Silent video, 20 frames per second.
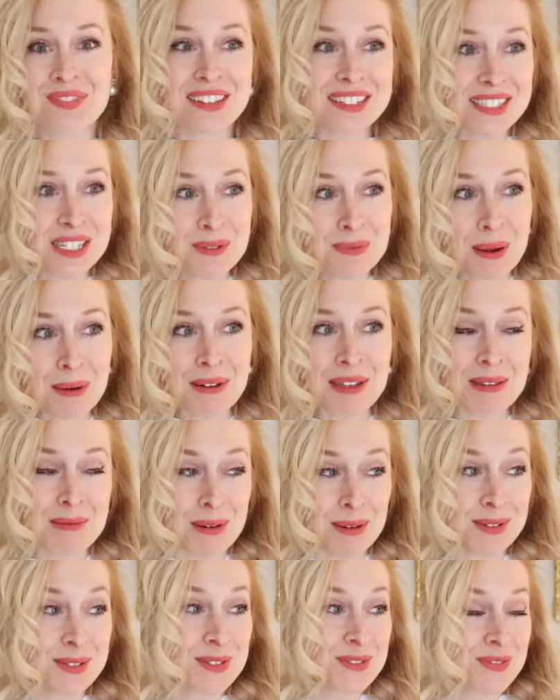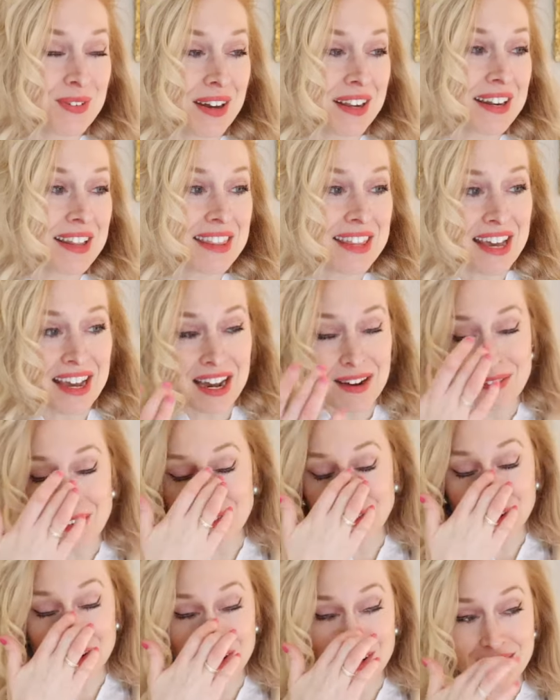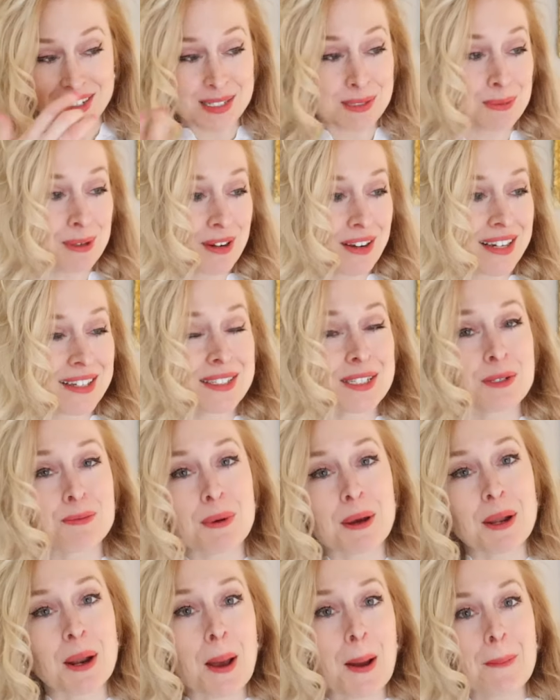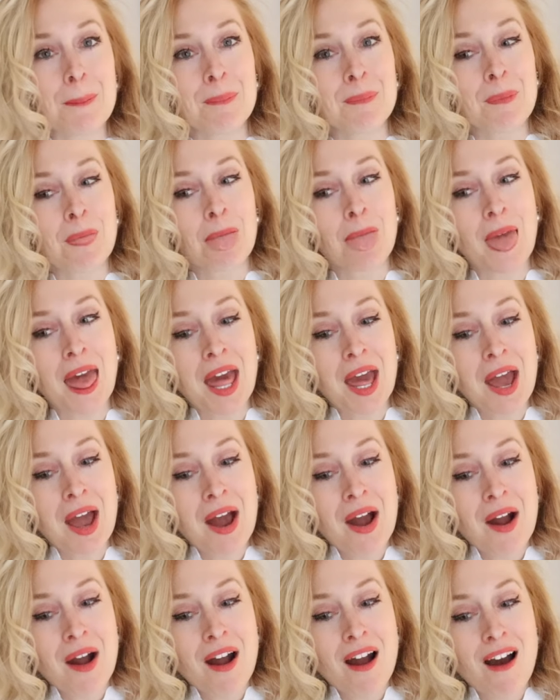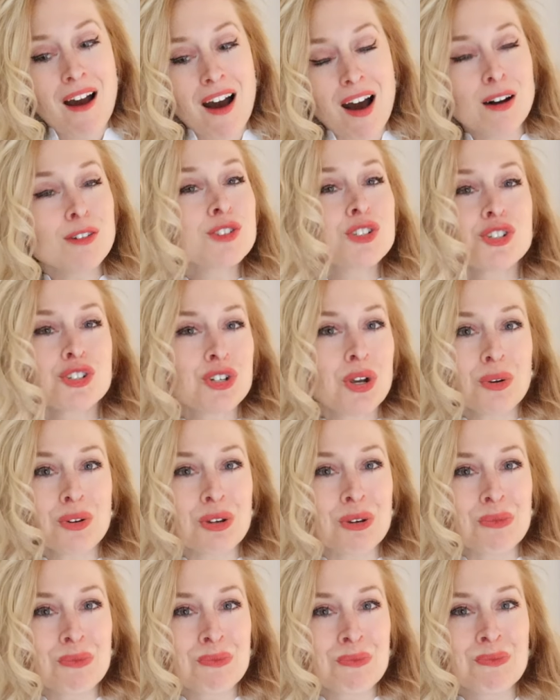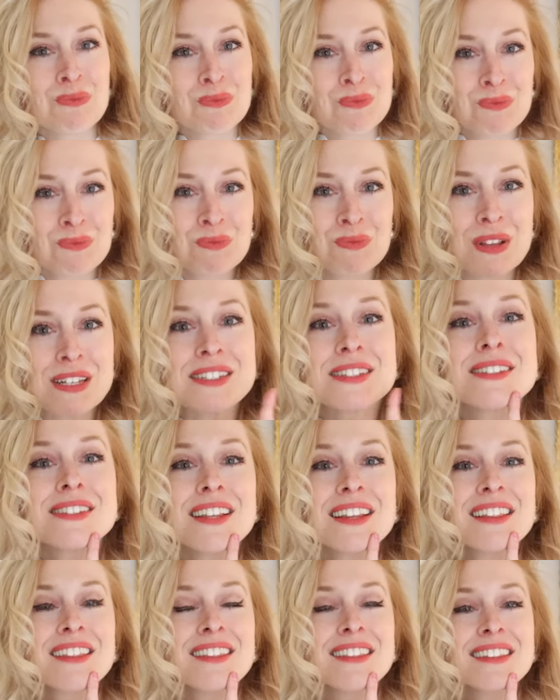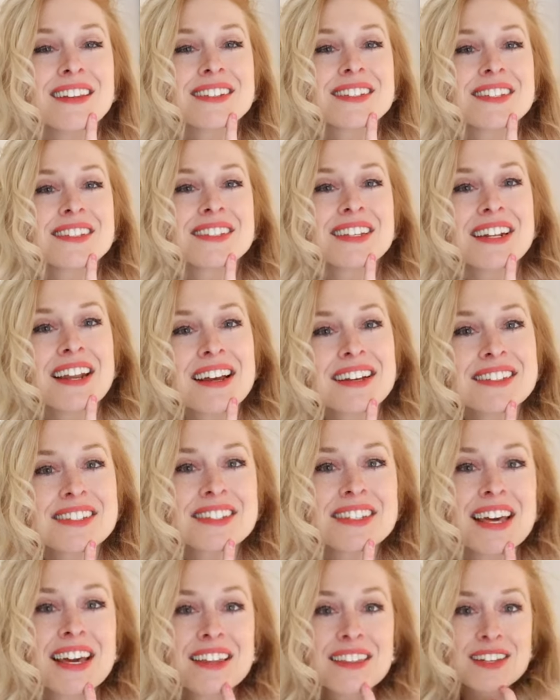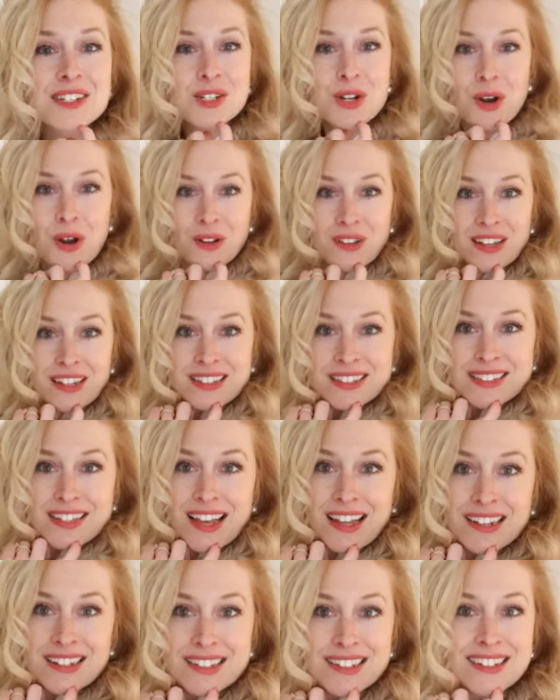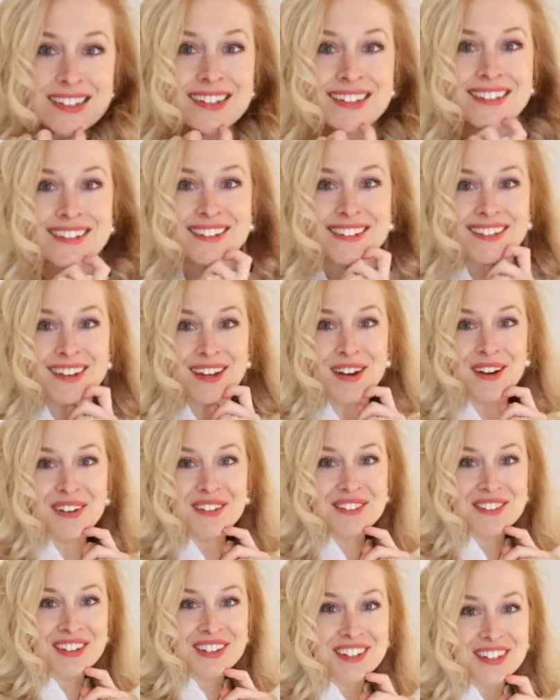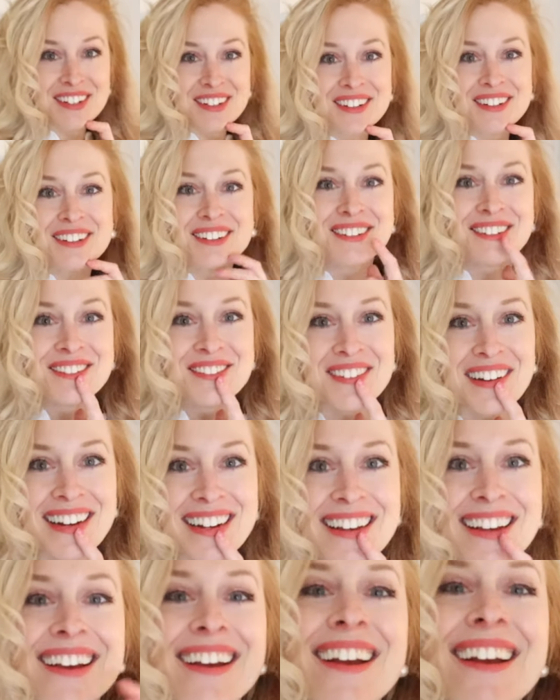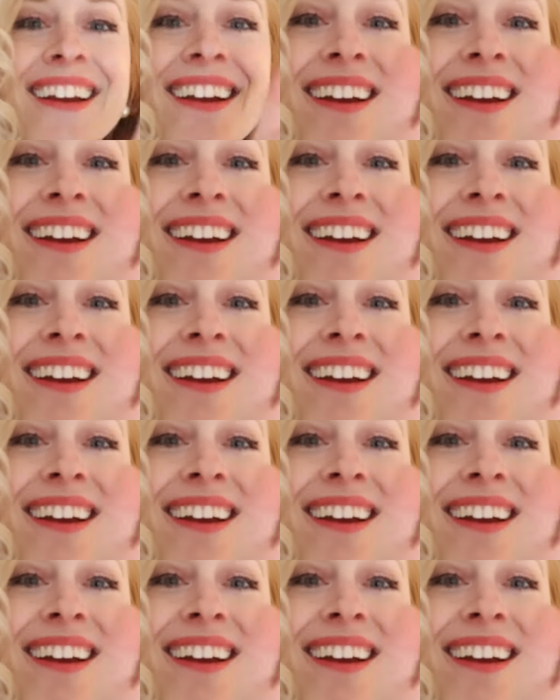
this is probably the most fun thing I've ever experienced, but um, I'll just show you. This is the, this is the next thing that Darling sent over. Ready?